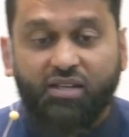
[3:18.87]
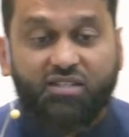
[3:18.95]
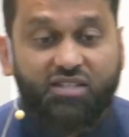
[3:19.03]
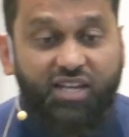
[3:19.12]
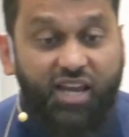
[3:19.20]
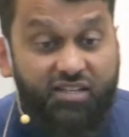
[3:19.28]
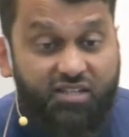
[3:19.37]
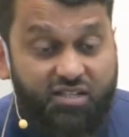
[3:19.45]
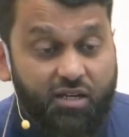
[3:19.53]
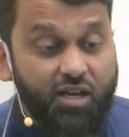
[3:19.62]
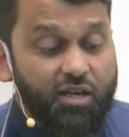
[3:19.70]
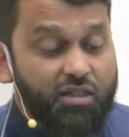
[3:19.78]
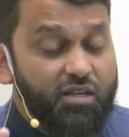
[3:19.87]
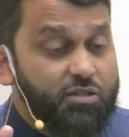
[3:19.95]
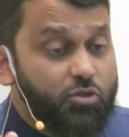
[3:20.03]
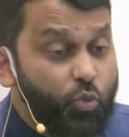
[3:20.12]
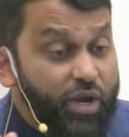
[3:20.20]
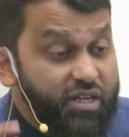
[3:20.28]
he has tasted the
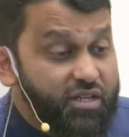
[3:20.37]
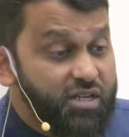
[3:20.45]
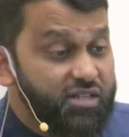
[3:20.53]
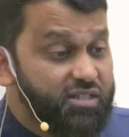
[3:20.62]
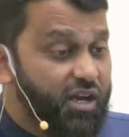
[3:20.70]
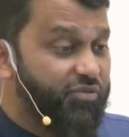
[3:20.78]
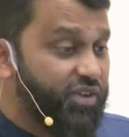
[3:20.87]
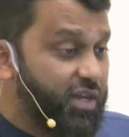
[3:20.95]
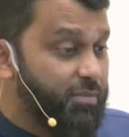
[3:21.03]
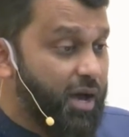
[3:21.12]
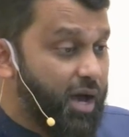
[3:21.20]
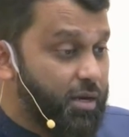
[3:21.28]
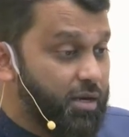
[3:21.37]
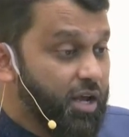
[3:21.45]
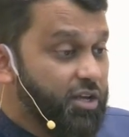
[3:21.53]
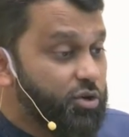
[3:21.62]
sweetness of Iman.